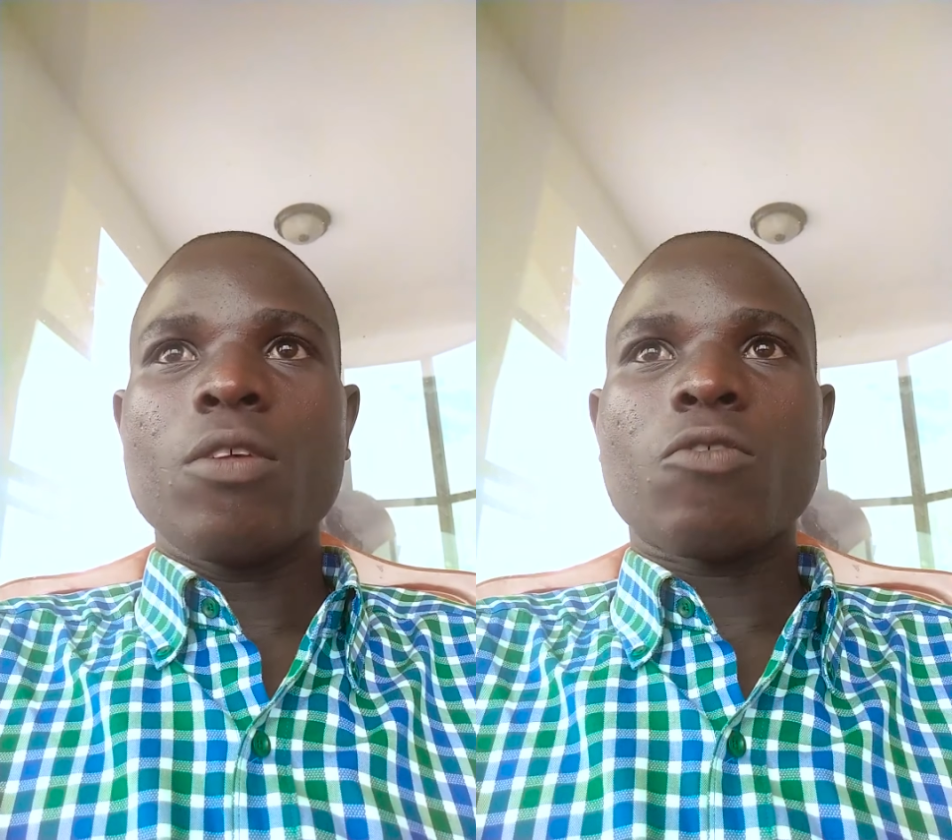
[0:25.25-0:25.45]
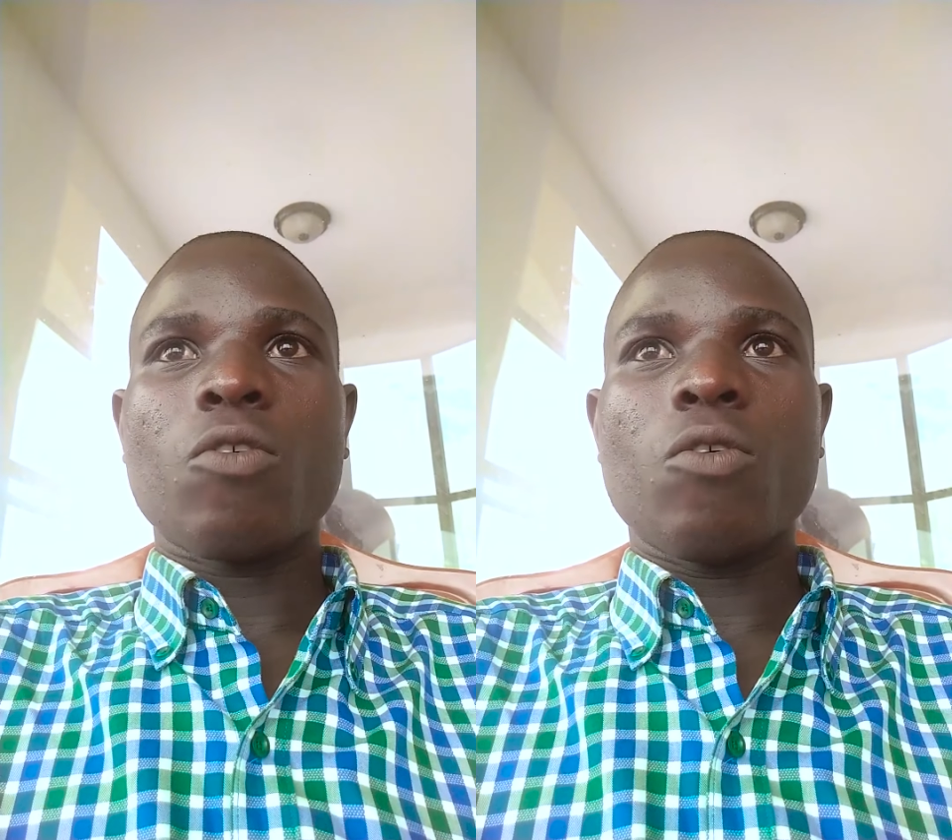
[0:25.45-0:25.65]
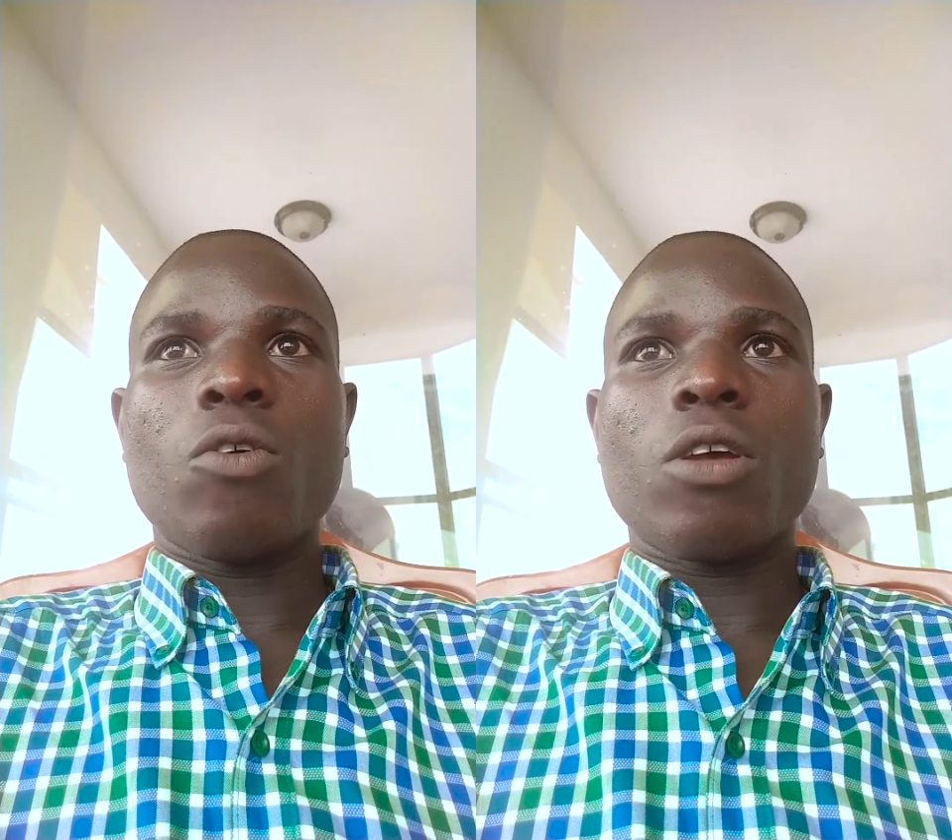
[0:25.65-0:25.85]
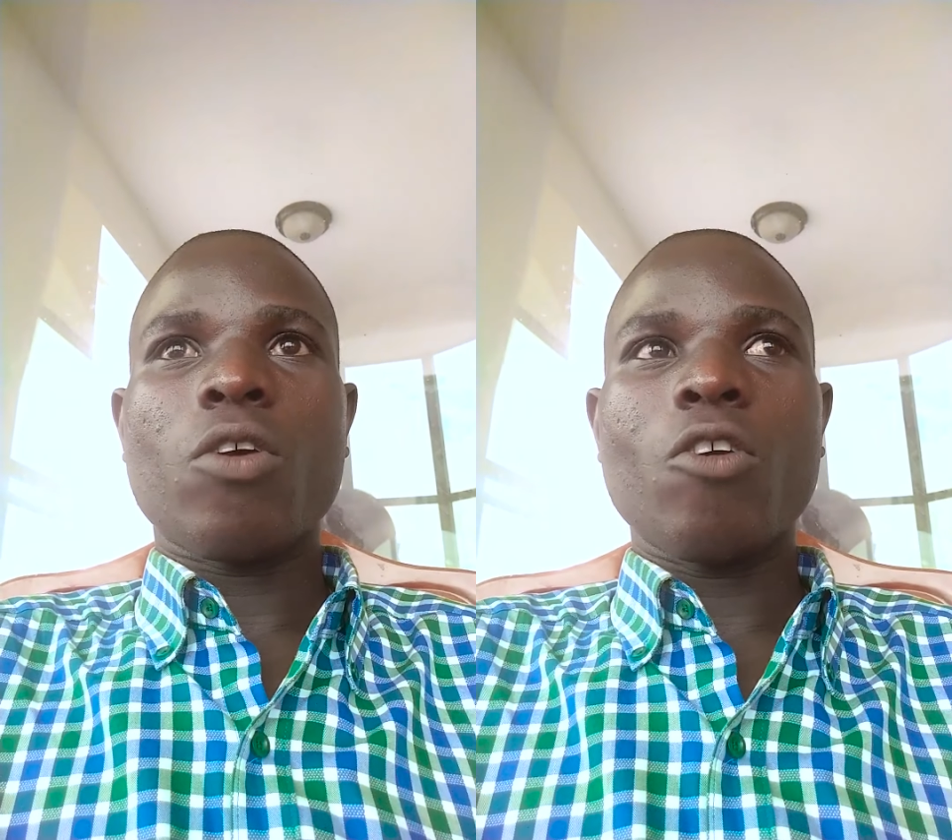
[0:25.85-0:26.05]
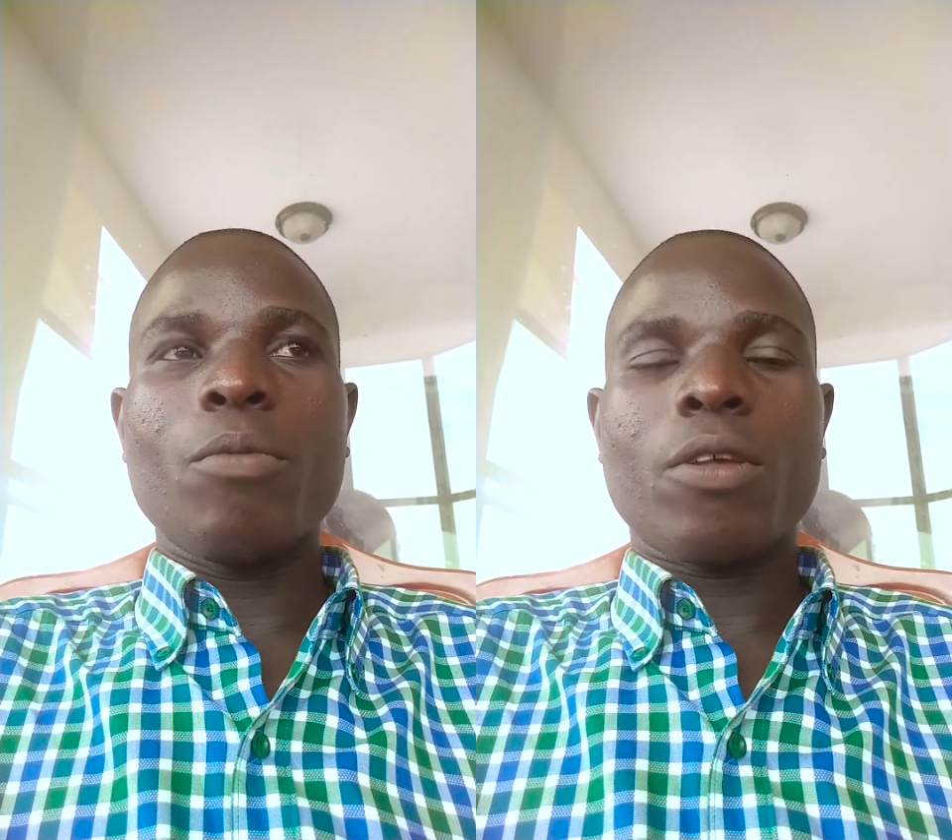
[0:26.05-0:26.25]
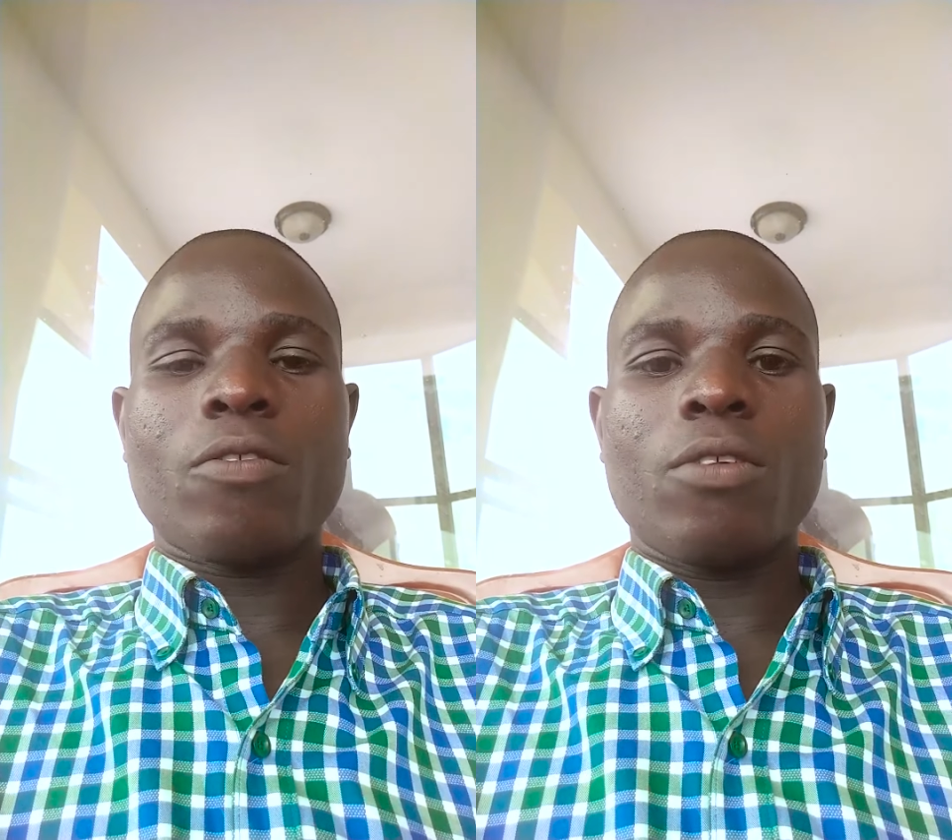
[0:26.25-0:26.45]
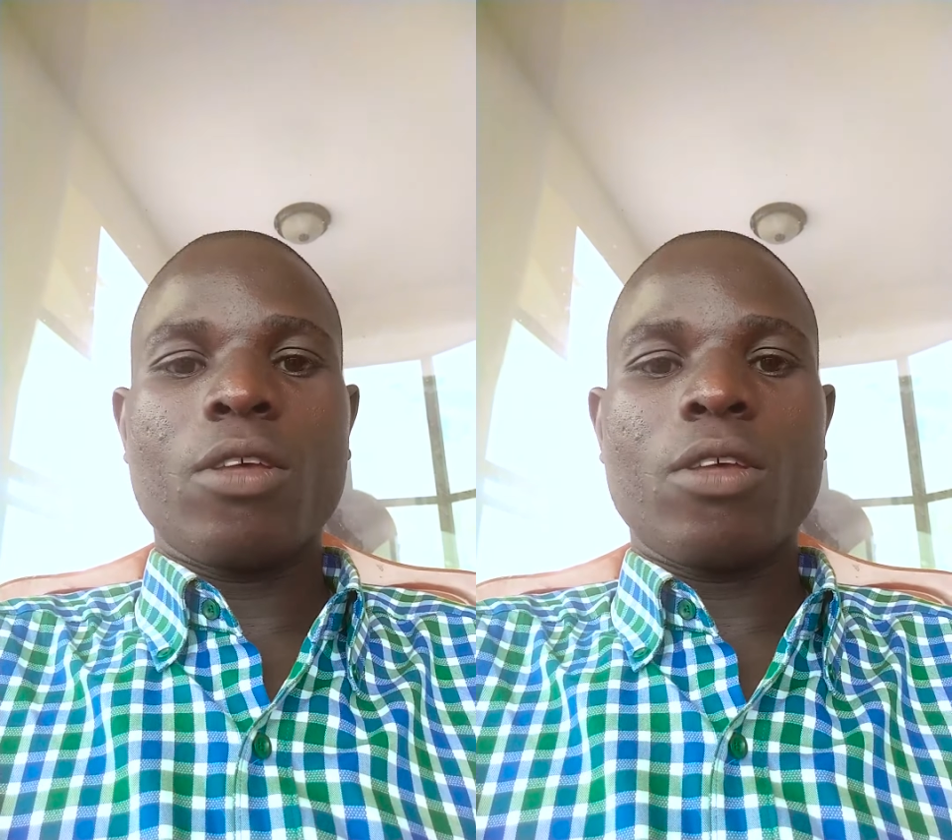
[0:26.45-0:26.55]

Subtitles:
So economics,